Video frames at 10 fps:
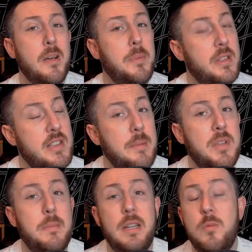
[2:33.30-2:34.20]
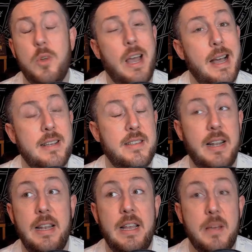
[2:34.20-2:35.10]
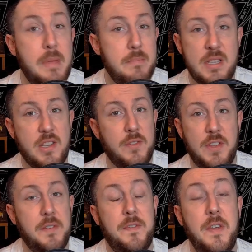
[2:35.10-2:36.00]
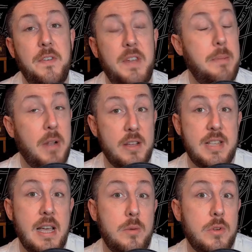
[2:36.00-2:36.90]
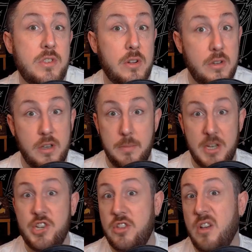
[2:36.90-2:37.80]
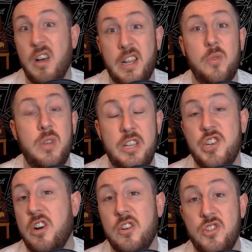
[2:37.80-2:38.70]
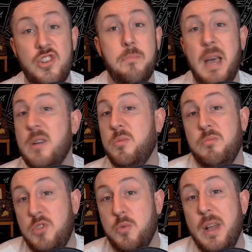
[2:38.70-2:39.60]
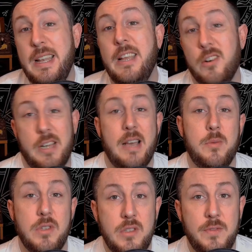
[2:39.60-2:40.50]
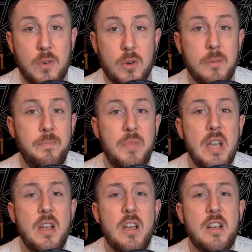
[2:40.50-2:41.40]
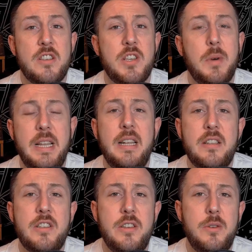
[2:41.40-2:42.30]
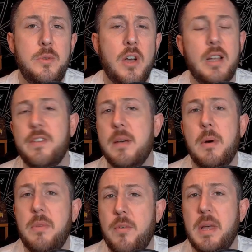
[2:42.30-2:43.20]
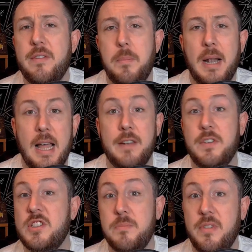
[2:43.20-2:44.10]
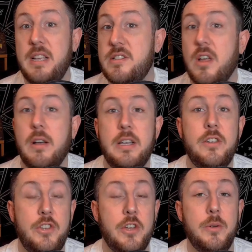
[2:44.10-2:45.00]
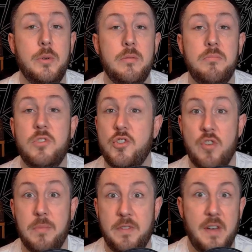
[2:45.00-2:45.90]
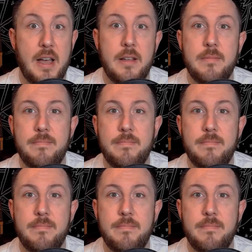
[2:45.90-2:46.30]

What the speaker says: But at the same time, I didn't want to accidentally commit myself to 50 plus hours on a commission that I'd only charged about 20 odd hours for. So I needed to kind of come up with a bit of a plan for some things that I could do to trim the fat.